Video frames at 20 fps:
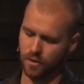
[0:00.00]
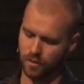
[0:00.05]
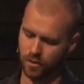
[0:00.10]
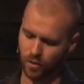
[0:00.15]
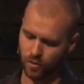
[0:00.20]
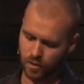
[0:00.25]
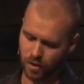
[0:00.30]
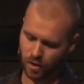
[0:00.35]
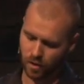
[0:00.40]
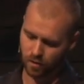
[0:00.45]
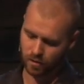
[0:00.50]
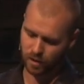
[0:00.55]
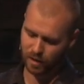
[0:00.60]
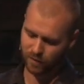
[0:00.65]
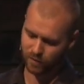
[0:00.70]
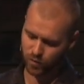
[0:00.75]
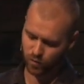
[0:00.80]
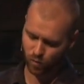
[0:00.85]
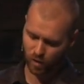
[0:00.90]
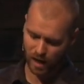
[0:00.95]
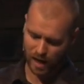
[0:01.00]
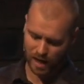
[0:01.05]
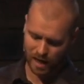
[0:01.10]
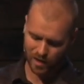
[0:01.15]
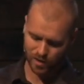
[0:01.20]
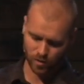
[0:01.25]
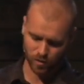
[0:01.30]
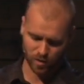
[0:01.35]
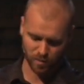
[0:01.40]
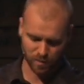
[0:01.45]
Though the earth gives way,
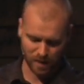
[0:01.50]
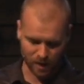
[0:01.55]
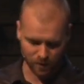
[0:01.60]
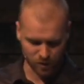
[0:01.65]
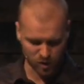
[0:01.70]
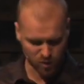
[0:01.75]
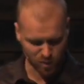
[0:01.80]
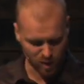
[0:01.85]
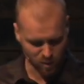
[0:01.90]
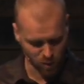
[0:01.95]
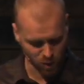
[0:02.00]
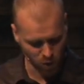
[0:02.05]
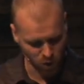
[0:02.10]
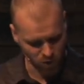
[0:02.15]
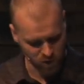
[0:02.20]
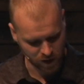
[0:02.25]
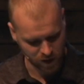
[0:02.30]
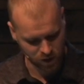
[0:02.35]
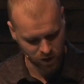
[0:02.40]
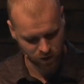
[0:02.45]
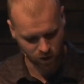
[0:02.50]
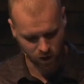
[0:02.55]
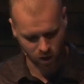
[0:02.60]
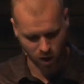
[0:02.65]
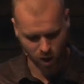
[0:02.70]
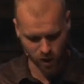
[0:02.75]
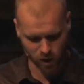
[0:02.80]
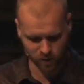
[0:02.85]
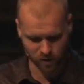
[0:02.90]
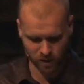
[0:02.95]
though the mountains be moved into the
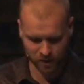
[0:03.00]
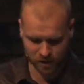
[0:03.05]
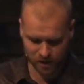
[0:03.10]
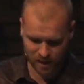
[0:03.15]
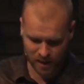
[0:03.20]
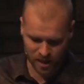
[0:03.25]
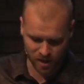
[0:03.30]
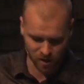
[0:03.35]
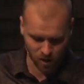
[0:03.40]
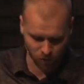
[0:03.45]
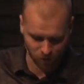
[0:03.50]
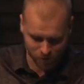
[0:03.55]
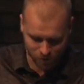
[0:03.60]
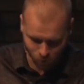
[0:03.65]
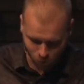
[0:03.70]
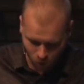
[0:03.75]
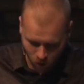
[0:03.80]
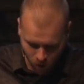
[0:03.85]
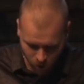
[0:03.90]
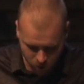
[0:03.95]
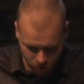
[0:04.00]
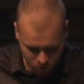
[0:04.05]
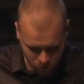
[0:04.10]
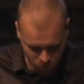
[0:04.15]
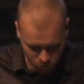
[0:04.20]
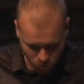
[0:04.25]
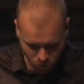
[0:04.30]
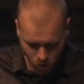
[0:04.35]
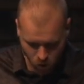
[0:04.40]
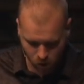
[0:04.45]
heart of the sea, though its waters
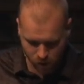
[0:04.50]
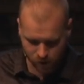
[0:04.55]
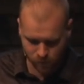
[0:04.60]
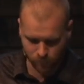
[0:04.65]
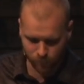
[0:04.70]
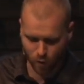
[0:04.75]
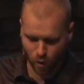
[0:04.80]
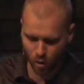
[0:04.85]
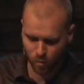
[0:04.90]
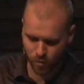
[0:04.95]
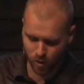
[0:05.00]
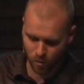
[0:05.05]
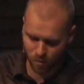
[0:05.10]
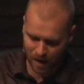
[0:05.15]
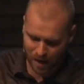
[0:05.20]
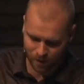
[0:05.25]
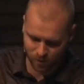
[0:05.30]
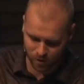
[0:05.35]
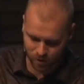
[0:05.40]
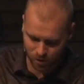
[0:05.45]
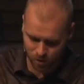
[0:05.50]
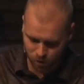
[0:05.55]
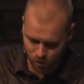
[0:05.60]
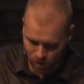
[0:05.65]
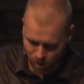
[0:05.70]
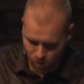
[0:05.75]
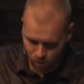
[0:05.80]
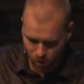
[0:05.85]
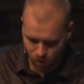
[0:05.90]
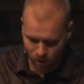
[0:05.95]
roar and foam, though mountains
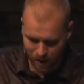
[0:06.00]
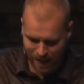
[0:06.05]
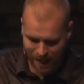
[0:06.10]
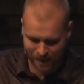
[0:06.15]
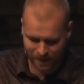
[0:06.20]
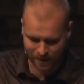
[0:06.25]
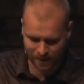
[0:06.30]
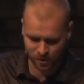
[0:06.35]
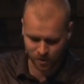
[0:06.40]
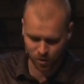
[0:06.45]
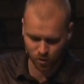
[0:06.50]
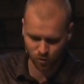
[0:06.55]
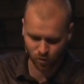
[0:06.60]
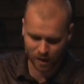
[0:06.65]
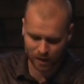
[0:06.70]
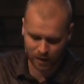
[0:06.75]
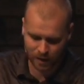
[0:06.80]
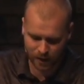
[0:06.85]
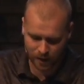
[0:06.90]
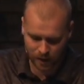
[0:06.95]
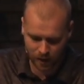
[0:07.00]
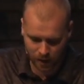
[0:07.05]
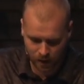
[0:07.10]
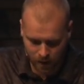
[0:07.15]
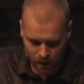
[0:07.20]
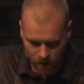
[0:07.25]
tremble at its swelling.